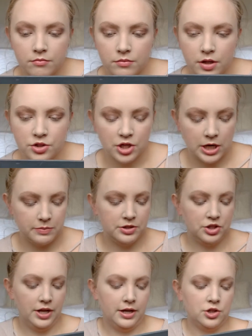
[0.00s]
Not sure how
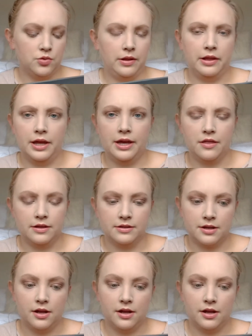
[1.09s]
much I actually like this